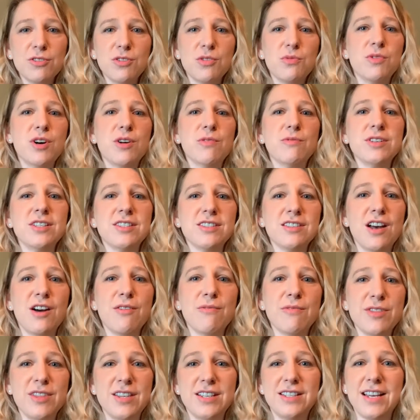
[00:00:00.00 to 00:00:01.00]
to what we saw
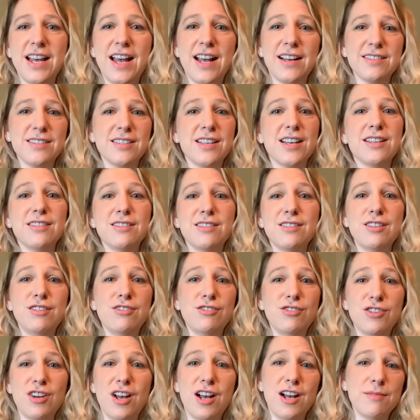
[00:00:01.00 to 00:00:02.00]
with the Tax Cuts
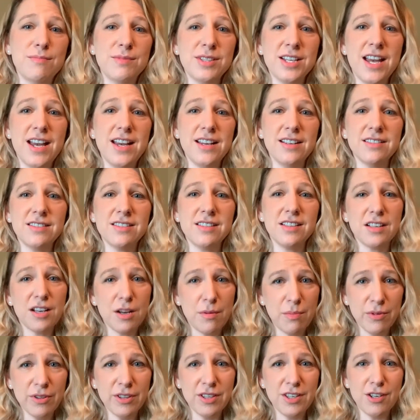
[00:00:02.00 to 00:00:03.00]
and Jobs Act a
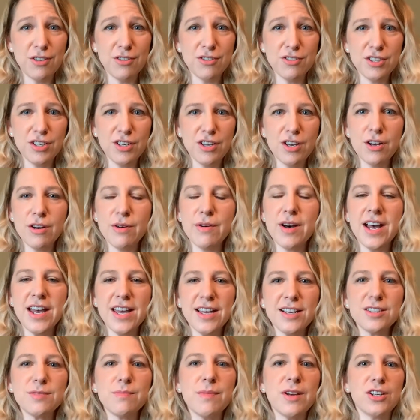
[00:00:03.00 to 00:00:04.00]
couple of years ago, I
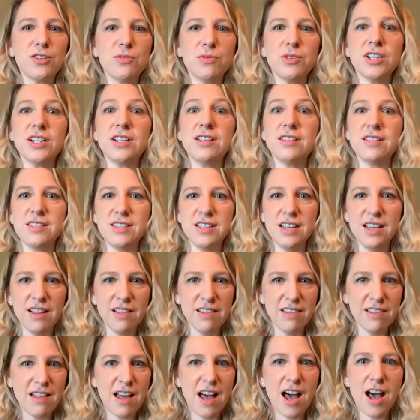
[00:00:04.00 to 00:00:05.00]
expect we're going to see a
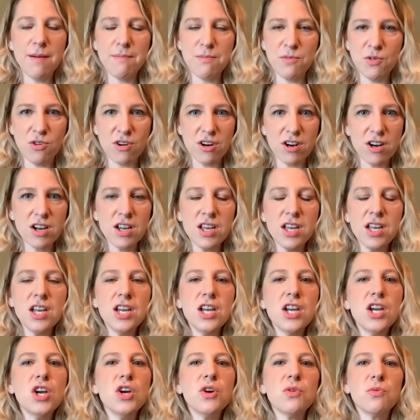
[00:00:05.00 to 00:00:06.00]
lot more
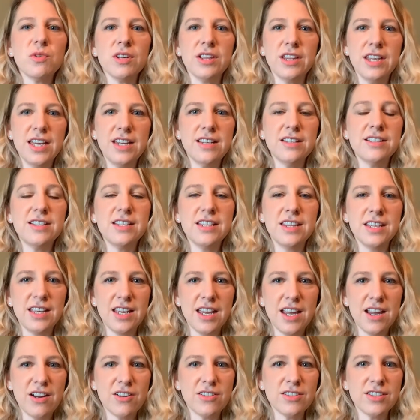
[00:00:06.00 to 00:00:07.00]
related to the
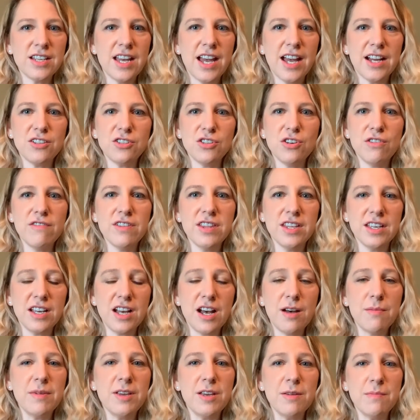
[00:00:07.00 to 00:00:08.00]
CARES Act over the
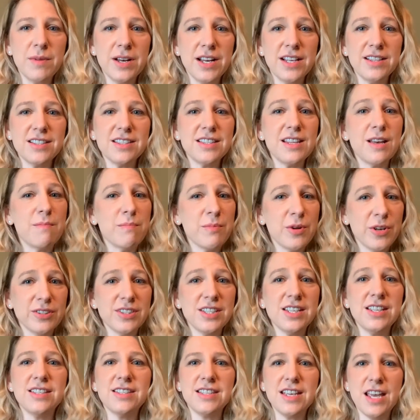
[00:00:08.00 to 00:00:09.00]
coming months that
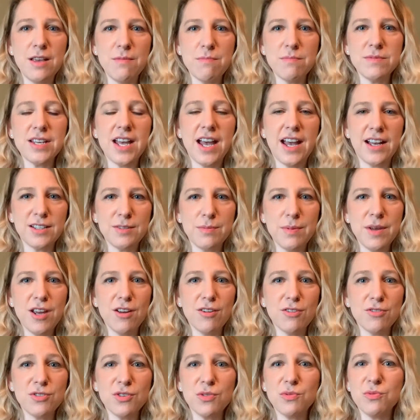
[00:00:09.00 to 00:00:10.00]
multi-state
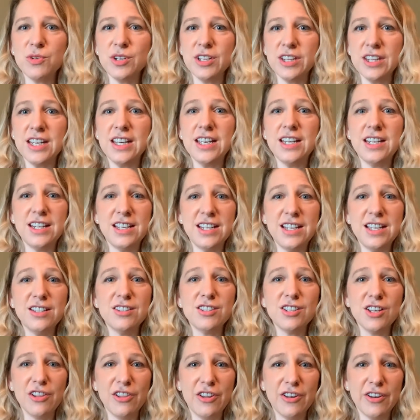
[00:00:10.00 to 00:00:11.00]
taxpayers are really going to need
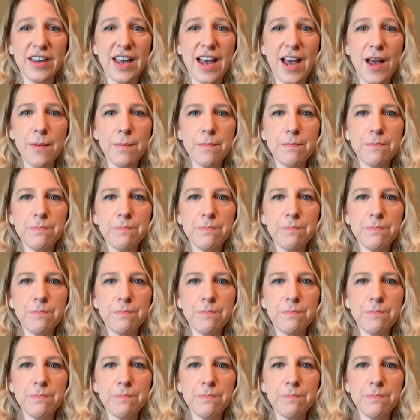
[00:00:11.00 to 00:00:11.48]
to look at.